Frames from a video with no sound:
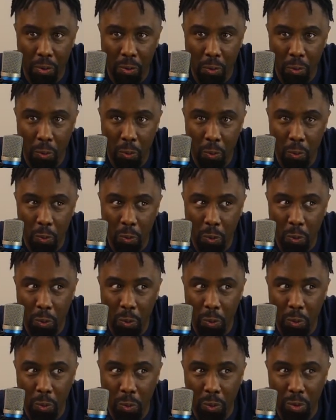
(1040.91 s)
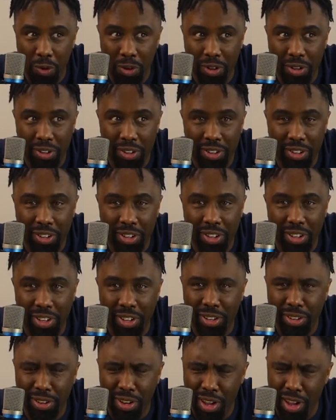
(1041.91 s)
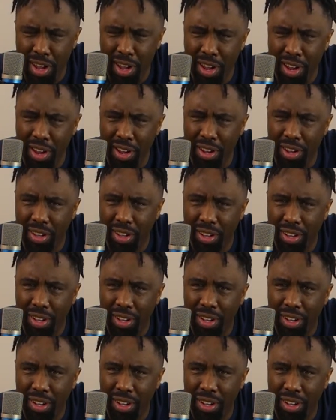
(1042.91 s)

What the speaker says: Ooh. Dang.